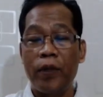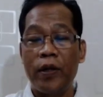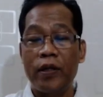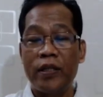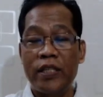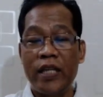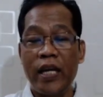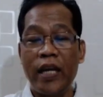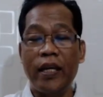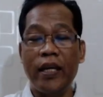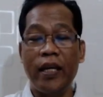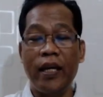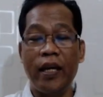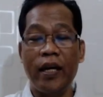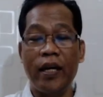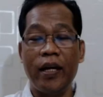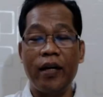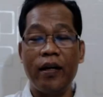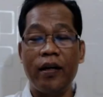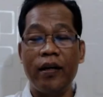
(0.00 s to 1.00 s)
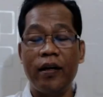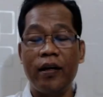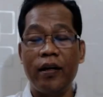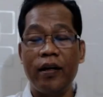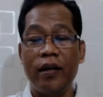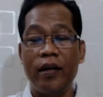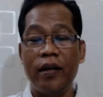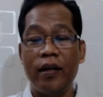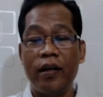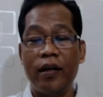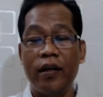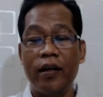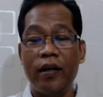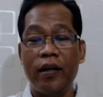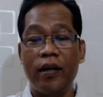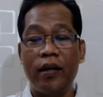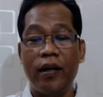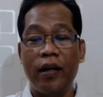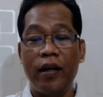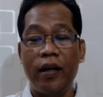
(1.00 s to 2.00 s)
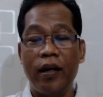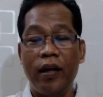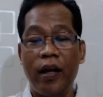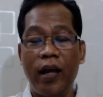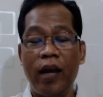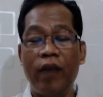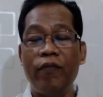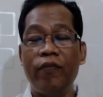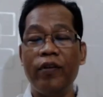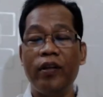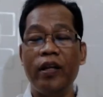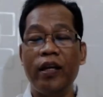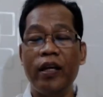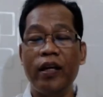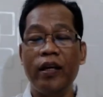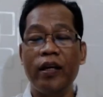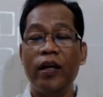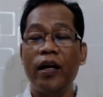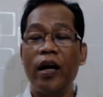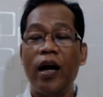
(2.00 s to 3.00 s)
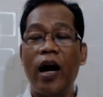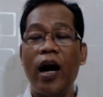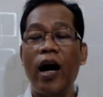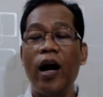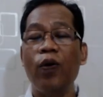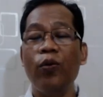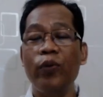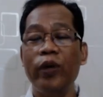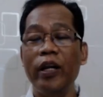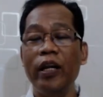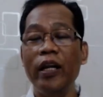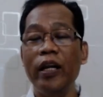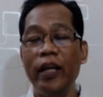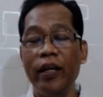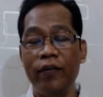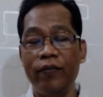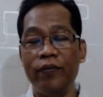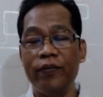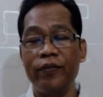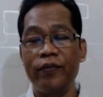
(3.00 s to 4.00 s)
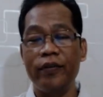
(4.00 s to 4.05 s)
take care everything, how we live,